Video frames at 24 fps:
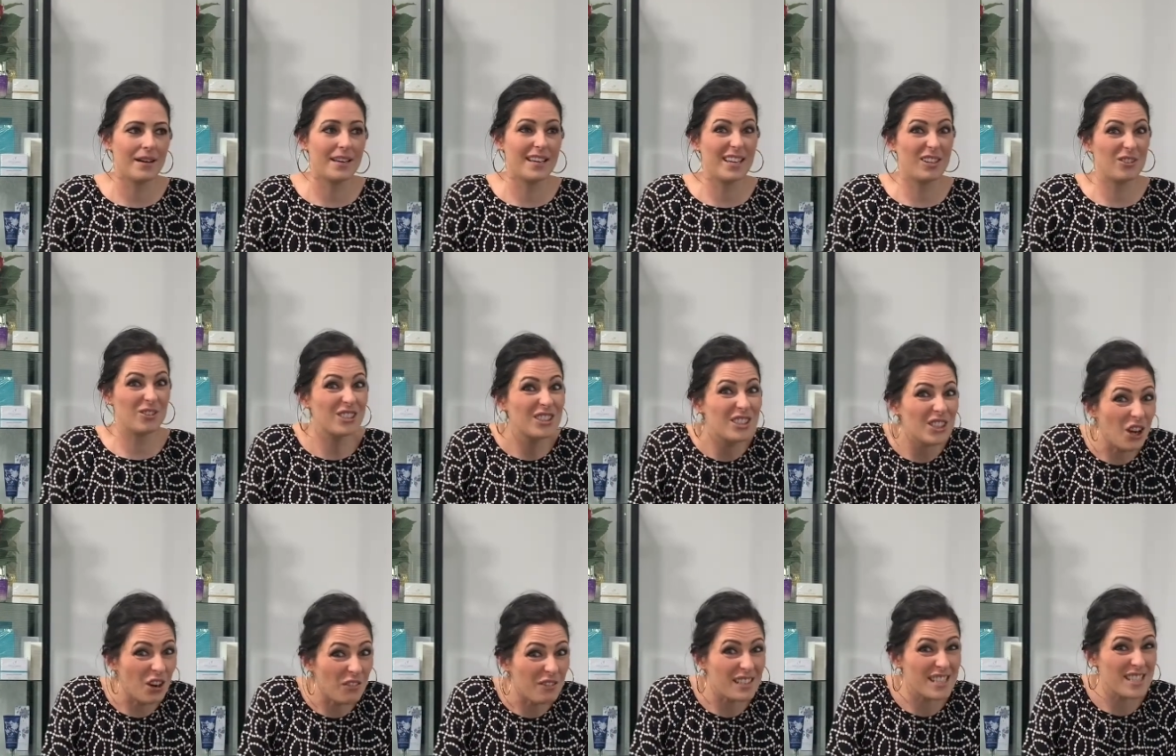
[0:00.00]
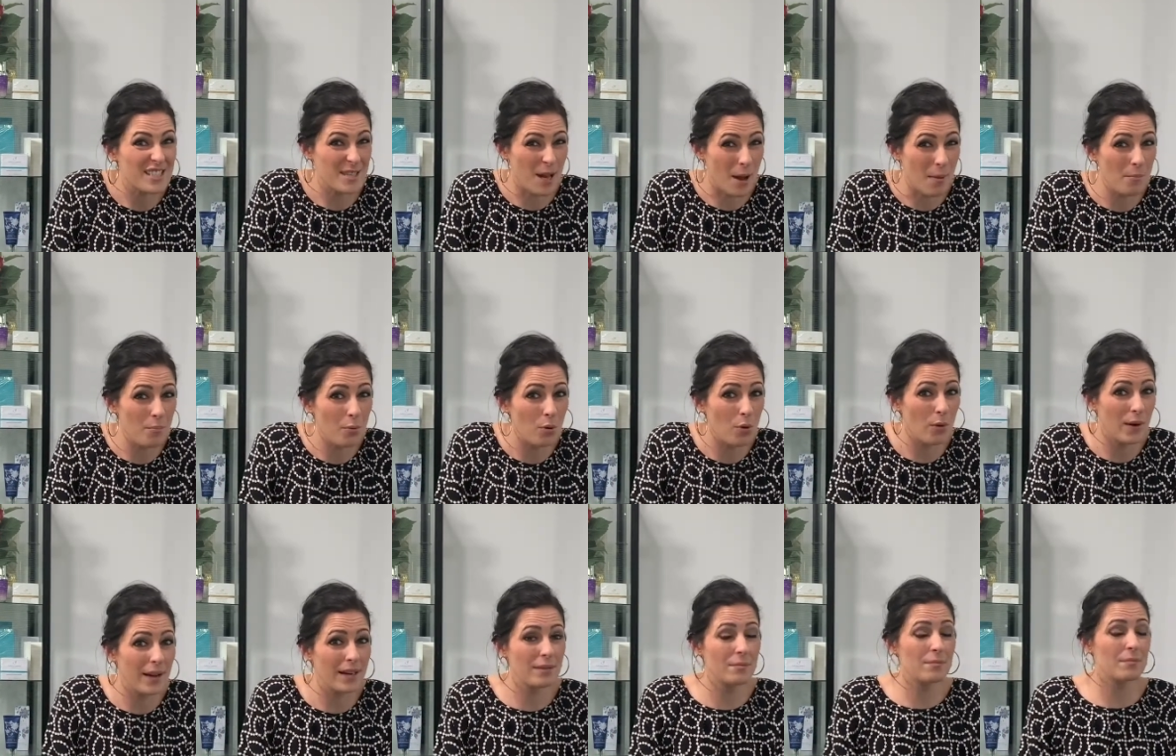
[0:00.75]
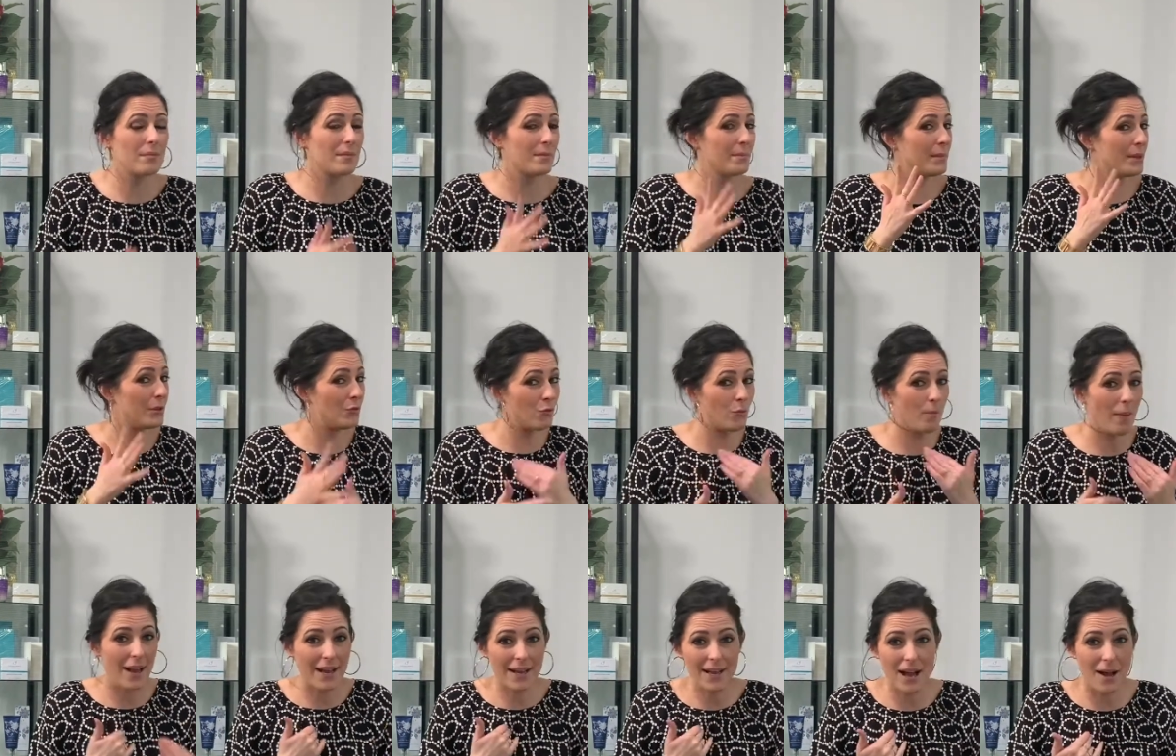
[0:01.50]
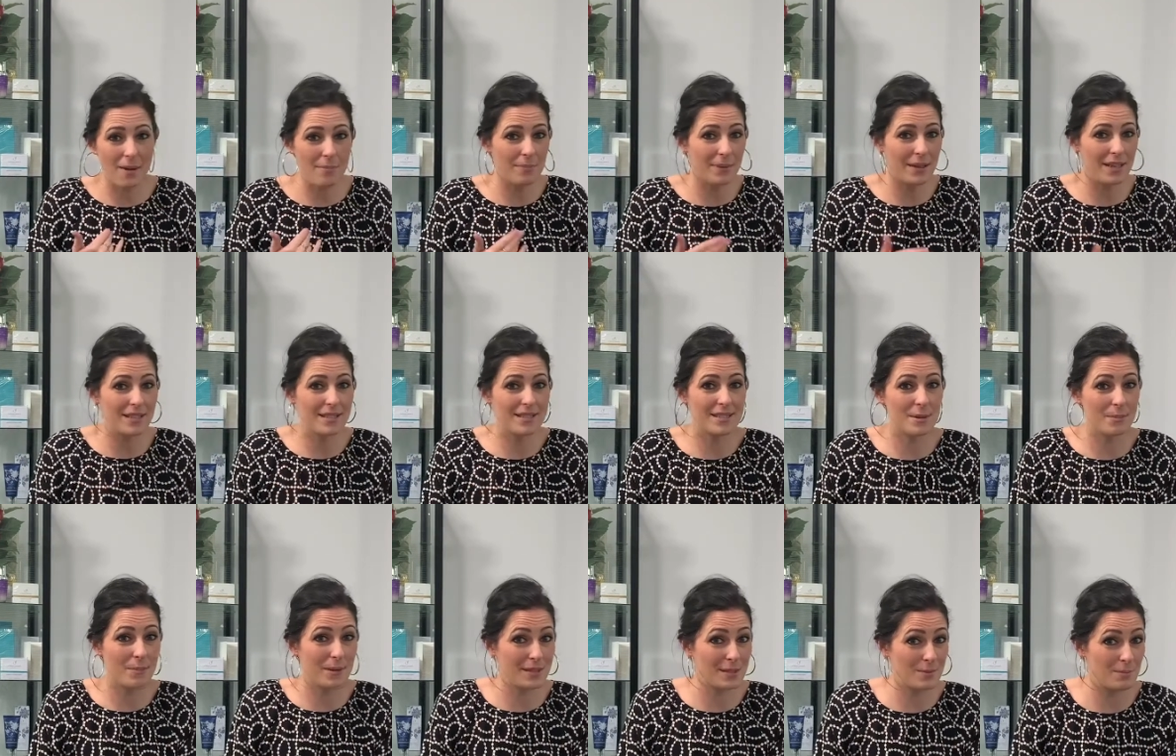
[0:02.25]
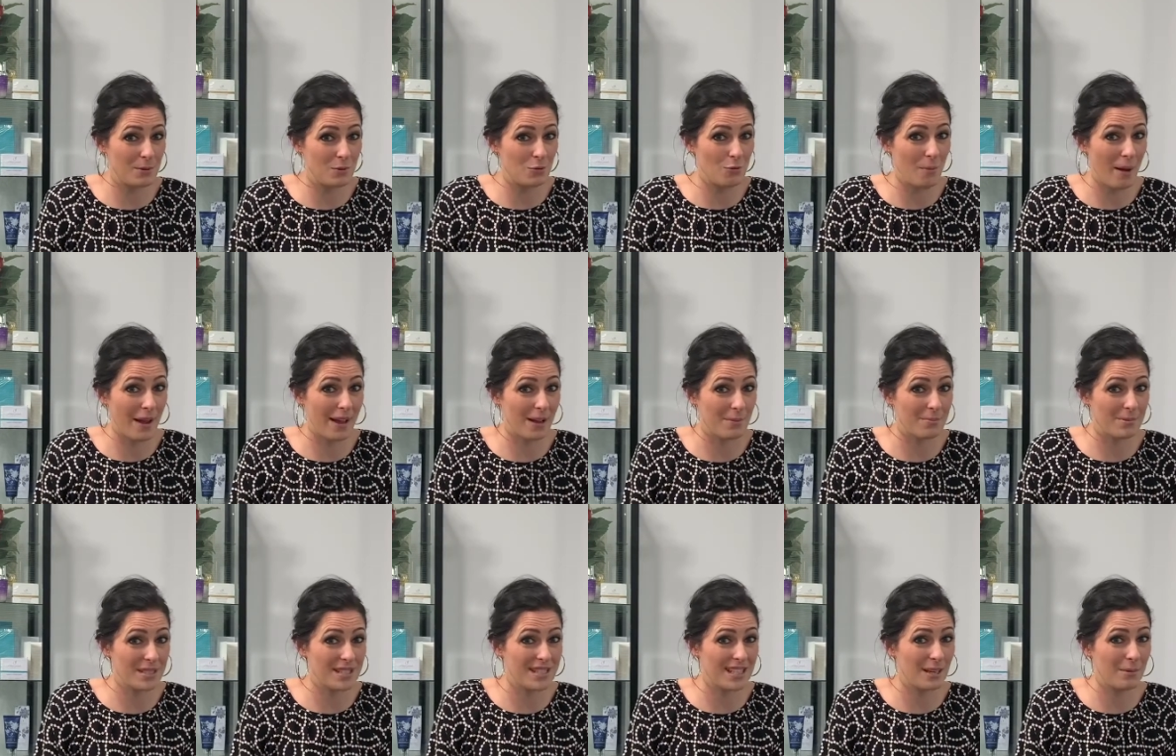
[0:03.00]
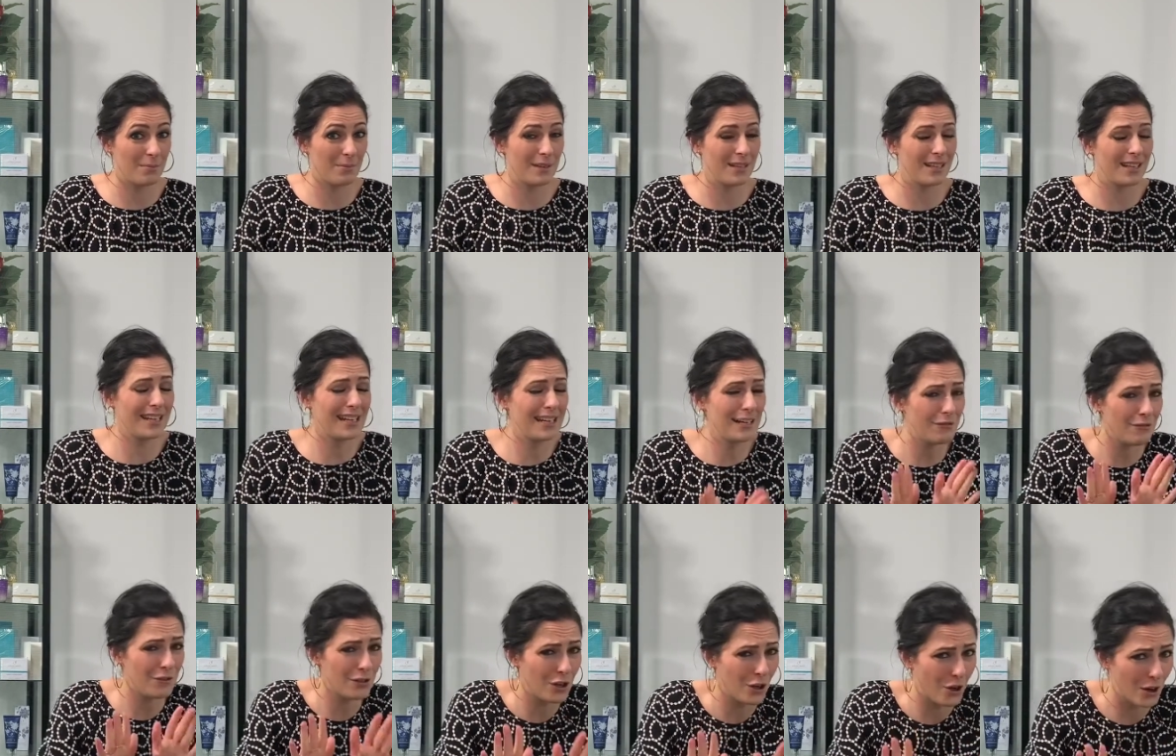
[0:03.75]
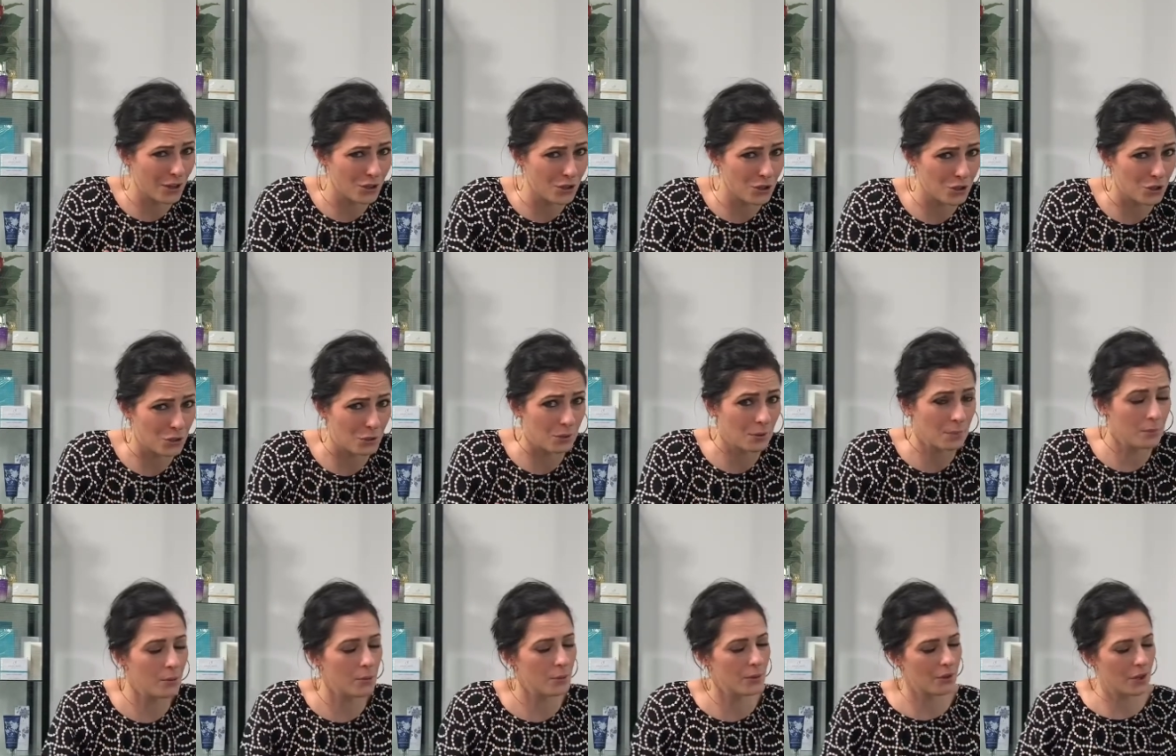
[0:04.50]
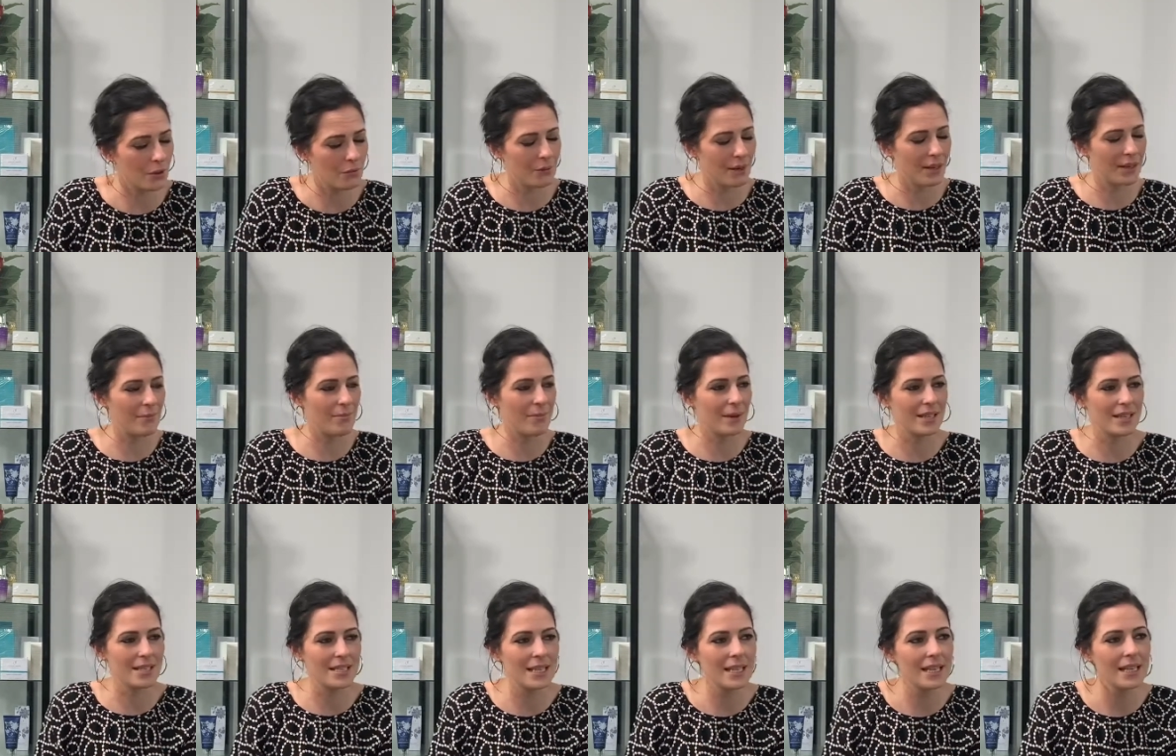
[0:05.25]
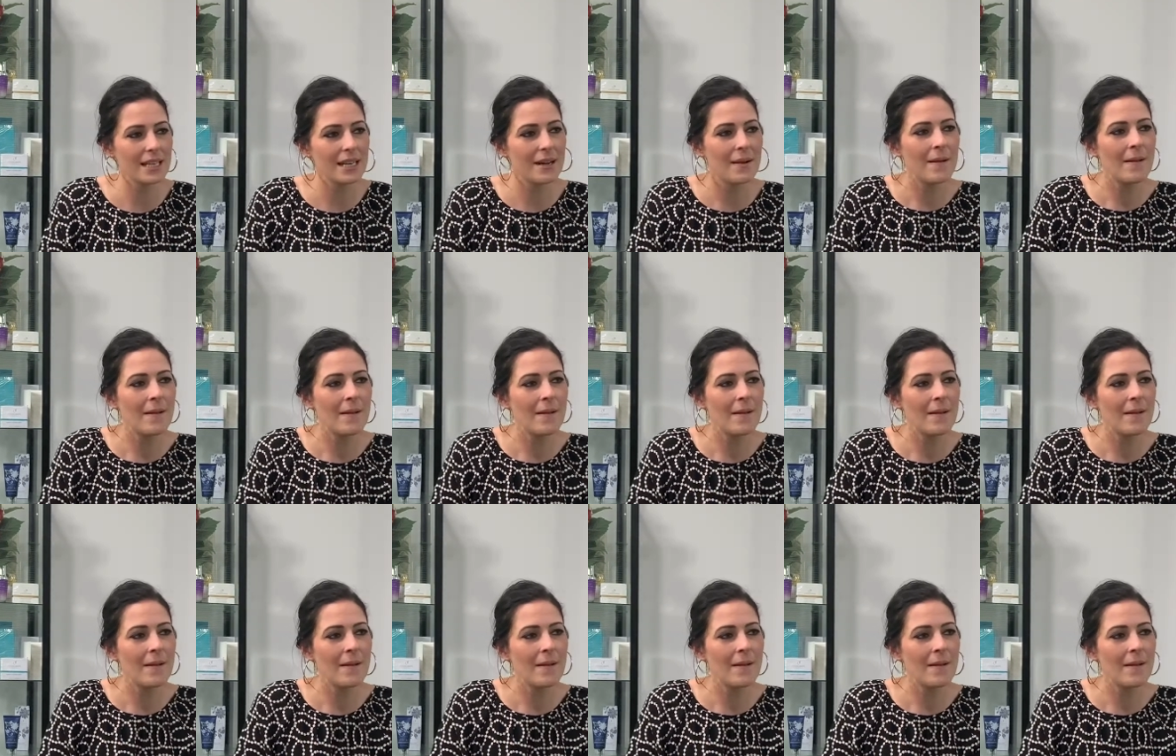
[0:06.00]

guilty of at some point, mineral makeup is the best mineral makeup to sleep in if you're going to do it, but we don't recommend it.